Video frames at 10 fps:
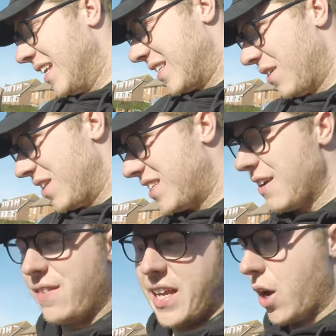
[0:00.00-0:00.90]
So there's
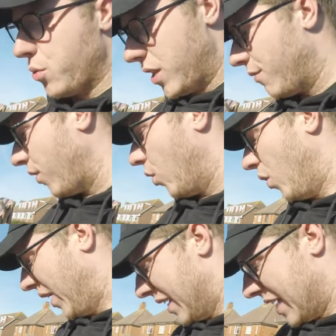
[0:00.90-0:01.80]
definitely holes in the
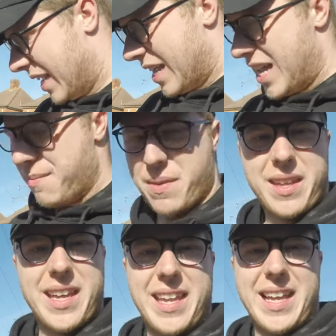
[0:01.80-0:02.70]
floor um,
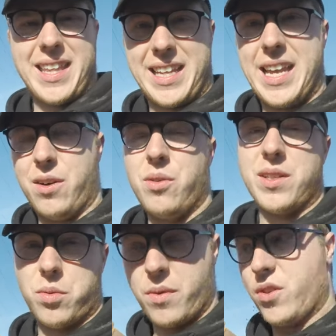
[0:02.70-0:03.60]
and, and the keel,
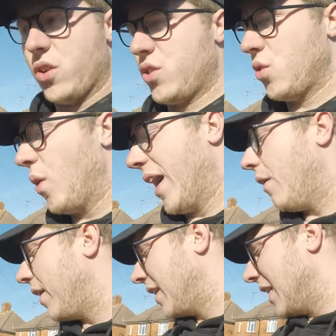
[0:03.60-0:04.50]
that's what we've got to sort
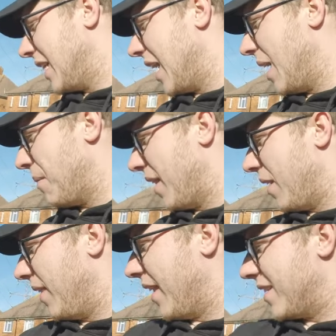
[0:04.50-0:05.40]
out. Um, and
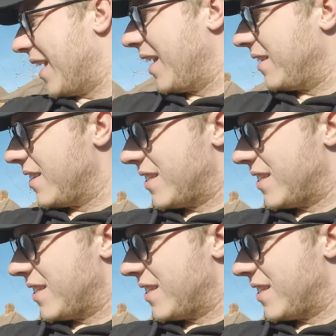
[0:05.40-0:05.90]
then there's that, there's